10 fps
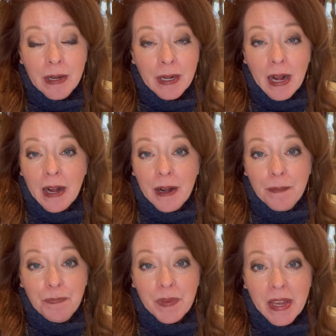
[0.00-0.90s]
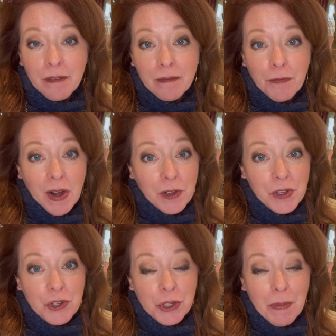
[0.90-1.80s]
and frankly,
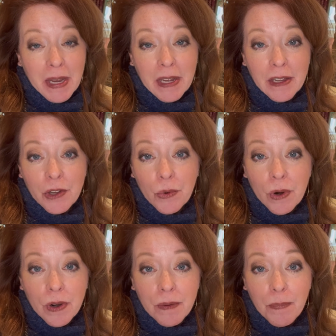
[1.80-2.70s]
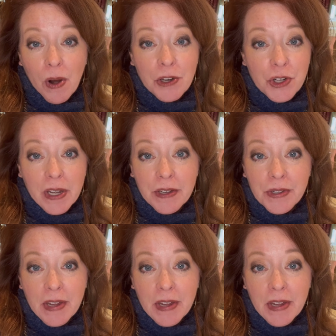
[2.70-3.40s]
just making your projects